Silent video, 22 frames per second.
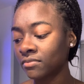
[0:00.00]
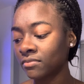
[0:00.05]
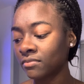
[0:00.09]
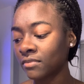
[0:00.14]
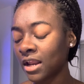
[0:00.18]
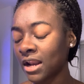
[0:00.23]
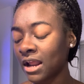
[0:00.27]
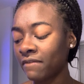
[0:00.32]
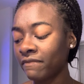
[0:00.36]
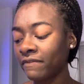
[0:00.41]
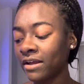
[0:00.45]

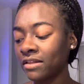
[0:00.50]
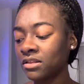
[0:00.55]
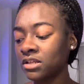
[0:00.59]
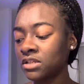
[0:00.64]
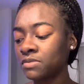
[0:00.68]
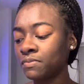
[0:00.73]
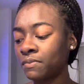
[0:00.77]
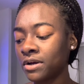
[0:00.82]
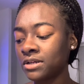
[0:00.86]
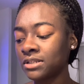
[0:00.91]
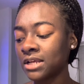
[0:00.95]
and I feel like this
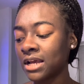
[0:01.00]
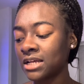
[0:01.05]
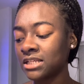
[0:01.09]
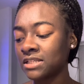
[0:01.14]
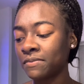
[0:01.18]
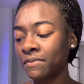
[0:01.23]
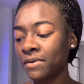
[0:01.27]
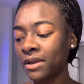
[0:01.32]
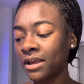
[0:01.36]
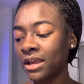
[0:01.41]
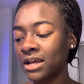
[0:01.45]
person has
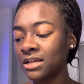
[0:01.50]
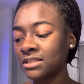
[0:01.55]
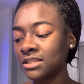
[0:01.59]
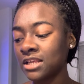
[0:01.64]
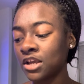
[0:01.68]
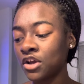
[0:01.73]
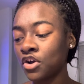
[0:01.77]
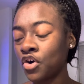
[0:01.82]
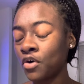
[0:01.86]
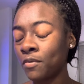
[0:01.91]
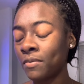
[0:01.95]
a big ass
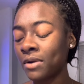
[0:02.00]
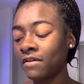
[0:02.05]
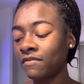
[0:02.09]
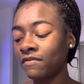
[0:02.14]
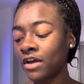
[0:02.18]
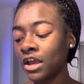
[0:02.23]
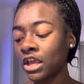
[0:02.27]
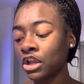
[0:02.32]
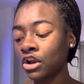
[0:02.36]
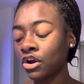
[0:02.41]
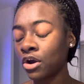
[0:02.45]
ego, but I feel
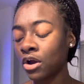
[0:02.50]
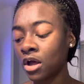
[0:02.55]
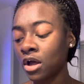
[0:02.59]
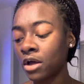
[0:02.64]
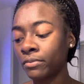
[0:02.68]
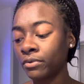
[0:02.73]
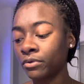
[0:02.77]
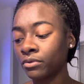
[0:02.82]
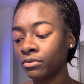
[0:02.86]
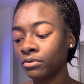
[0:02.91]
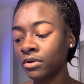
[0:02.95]
like you're
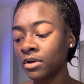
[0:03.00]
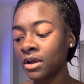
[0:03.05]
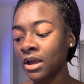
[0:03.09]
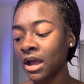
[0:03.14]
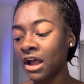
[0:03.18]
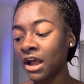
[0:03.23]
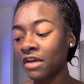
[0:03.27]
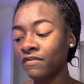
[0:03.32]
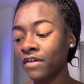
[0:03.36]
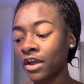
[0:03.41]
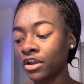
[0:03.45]
humble.
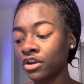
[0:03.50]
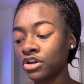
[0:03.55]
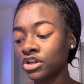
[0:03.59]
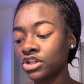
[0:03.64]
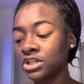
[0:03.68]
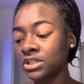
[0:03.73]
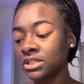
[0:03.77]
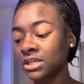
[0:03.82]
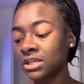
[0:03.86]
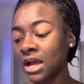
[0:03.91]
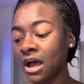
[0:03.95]
I feel like you're
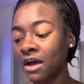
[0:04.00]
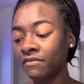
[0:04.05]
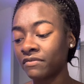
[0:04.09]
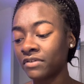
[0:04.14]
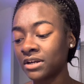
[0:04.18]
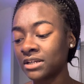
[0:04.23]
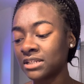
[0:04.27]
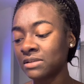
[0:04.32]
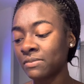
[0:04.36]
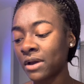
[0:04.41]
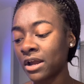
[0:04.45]
just
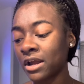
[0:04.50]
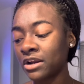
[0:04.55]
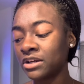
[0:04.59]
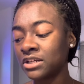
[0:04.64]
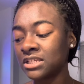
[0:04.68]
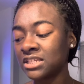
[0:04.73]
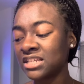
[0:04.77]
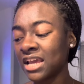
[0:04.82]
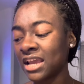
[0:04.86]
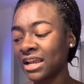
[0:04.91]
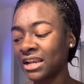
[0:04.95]
confident. Somebody
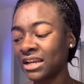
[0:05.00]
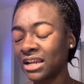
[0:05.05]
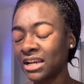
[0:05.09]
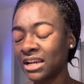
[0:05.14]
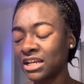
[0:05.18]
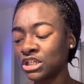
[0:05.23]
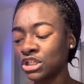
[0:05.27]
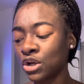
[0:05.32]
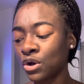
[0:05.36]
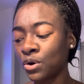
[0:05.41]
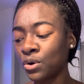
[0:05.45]
is taking that
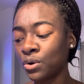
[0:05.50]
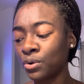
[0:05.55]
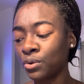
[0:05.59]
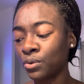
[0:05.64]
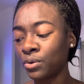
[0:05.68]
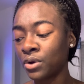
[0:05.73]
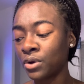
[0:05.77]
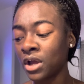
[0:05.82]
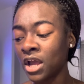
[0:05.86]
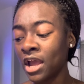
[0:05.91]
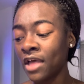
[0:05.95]
as,
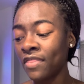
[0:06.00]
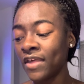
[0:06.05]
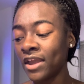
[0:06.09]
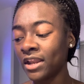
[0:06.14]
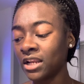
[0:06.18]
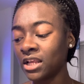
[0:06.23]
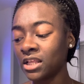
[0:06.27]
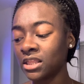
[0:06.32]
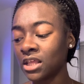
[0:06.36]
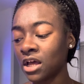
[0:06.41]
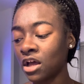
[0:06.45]
oh, they
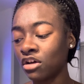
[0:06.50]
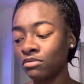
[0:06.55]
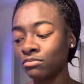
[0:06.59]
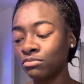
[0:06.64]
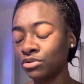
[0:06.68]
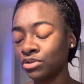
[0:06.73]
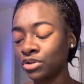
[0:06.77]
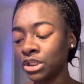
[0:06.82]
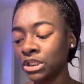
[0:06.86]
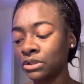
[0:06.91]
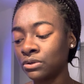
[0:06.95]
need to
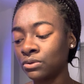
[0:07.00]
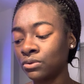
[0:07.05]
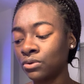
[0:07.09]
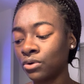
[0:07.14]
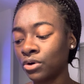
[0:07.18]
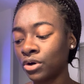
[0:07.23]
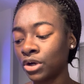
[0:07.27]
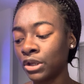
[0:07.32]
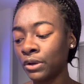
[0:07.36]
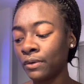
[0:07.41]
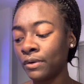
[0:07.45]
humble you,
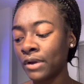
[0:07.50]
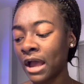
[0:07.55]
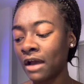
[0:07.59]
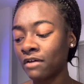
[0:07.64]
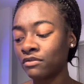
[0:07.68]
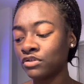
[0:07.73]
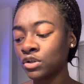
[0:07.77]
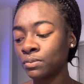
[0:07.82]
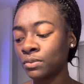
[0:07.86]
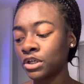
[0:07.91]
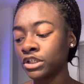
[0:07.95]
or you
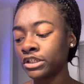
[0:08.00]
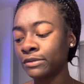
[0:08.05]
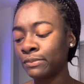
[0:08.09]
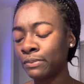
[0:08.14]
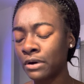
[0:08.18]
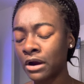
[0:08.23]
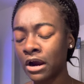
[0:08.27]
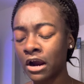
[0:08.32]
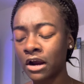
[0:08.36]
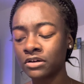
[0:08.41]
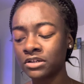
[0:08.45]
have too much
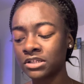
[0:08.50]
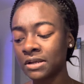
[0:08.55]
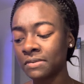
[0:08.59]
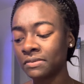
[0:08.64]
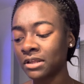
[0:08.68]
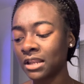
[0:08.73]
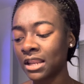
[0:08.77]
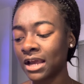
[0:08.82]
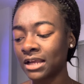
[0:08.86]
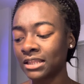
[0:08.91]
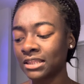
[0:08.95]
pride, or
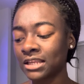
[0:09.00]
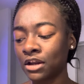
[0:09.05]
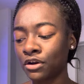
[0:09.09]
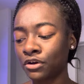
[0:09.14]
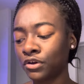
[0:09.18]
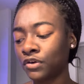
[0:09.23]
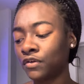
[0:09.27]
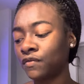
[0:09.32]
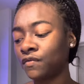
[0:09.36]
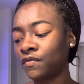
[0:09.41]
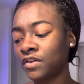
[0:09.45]
something like that, or
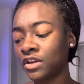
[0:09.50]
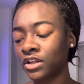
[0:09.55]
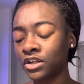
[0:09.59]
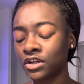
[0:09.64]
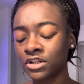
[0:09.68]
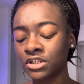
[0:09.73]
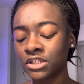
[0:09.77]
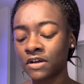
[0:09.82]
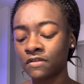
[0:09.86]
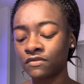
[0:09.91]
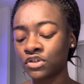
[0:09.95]
you're feeling
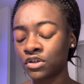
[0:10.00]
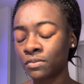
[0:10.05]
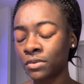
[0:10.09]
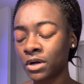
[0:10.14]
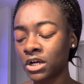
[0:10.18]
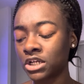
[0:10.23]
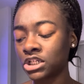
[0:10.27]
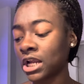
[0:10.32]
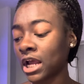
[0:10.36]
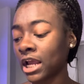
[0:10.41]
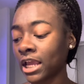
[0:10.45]
yourself too
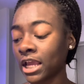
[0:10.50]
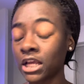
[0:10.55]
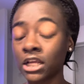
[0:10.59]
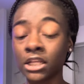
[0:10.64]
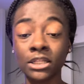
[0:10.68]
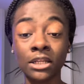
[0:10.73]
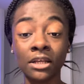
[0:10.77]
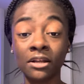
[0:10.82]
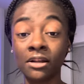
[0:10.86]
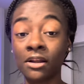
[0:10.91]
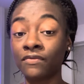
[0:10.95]
much. Like,
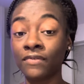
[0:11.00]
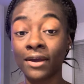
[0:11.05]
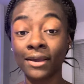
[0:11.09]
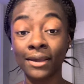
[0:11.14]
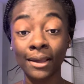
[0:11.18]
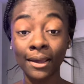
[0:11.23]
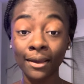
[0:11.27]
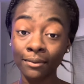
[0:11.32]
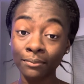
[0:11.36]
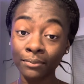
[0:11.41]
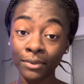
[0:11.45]
and, and if I
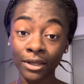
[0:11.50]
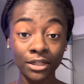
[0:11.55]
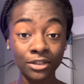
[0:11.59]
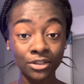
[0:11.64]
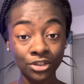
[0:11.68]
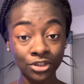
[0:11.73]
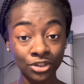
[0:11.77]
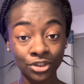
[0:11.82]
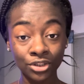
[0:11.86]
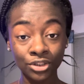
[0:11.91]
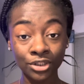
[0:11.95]
am,
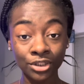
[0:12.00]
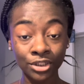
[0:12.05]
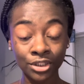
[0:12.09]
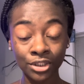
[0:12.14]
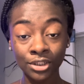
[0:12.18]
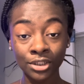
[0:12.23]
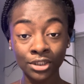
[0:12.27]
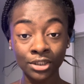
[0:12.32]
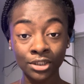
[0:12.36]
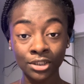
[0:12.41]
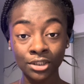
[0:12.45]
bitch,
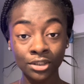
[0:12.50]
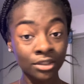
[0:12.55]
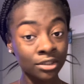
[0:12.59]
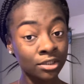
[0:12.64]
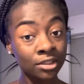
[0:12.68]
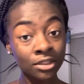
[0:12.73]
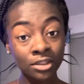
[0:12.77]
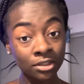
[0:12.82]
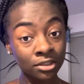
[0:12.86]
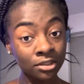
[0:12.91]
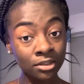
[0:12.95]

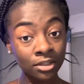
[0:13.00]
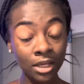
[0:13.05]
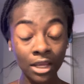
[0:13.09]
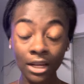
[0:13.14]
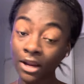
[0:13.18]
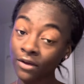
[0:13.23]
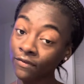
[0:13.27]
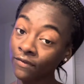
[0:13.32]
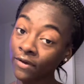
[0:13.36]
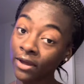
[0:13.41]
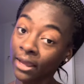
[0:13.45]

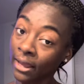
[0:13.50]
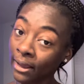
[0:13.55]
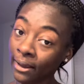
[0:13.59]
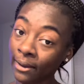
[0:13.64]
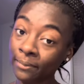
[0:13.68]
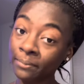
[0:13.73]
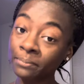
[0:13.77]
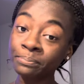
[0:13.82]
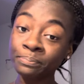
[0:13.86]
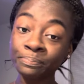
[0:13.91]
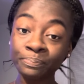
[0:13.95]
and if I
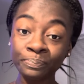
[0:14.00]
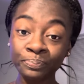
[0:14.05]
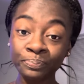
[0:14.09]
am,